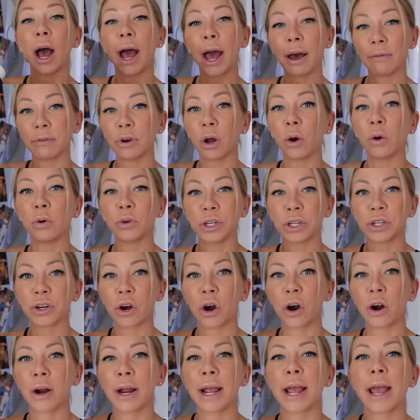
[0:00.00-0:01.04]
I have an old
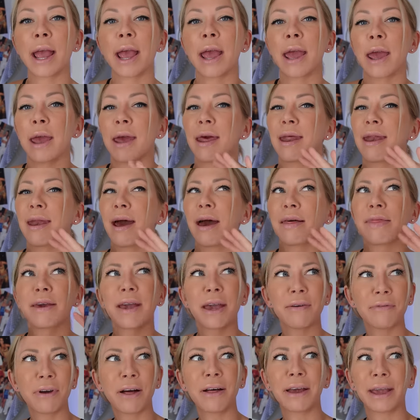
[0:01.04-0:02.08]
Atari and I
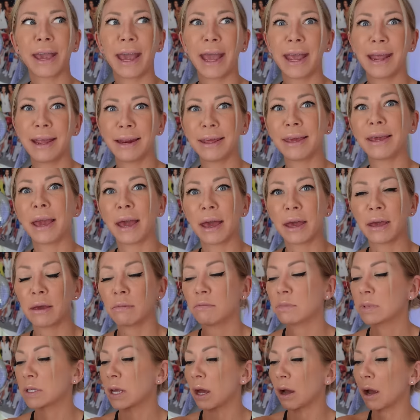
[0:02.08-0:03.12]
think I've got like 80
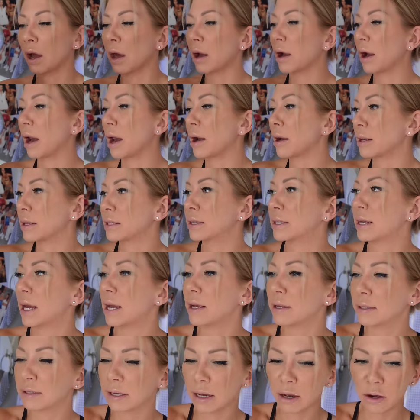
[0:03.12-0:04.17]
games. I got it at an
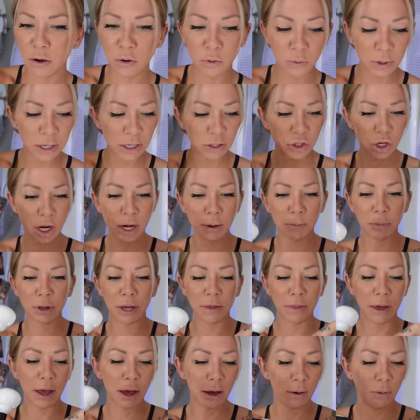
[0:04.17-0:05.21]
estate sale. We can try to
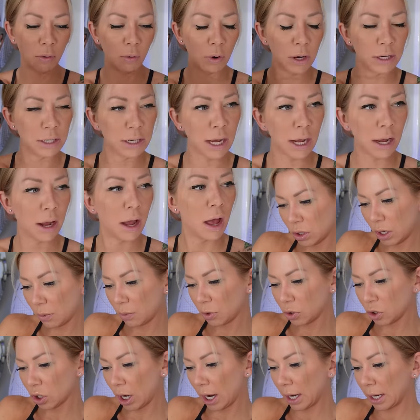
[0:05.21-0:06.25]
play that one day.
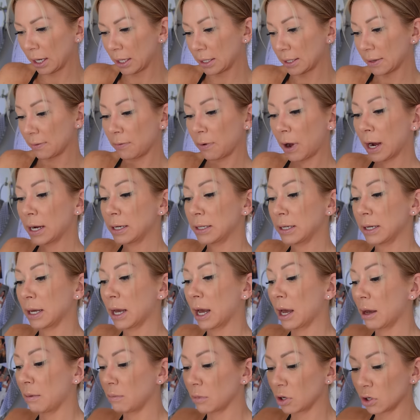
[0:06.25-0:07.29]
Double Dragon is a fighting
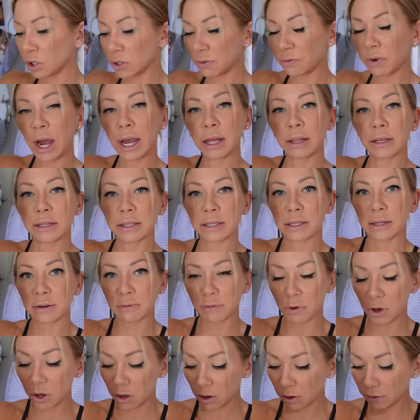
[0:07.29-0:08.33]
game. There's violence
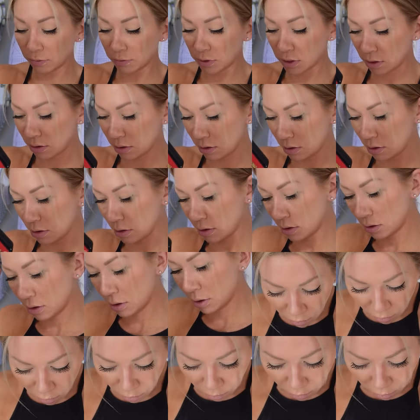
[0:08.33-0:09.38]
involved.
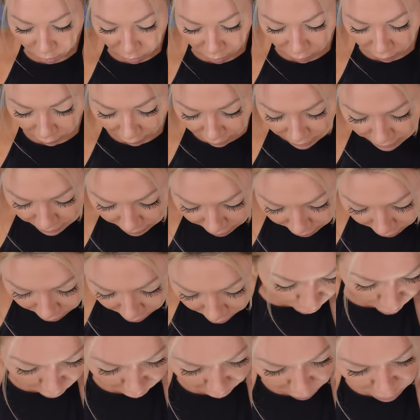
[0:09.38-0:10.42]
That's it?
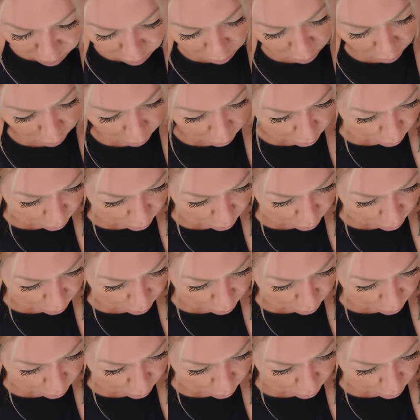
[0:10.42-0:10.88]
Oh, that's it.